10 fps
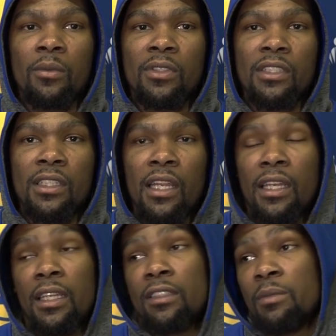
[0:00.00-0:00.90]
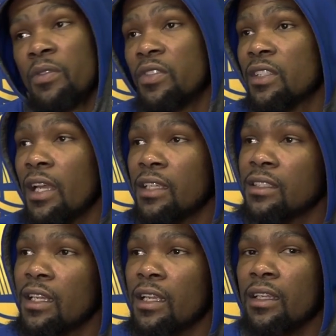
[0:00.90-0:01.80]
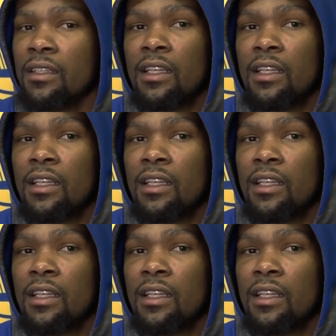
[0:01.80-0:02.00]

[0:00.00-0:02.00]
We seen that against Memphis last night.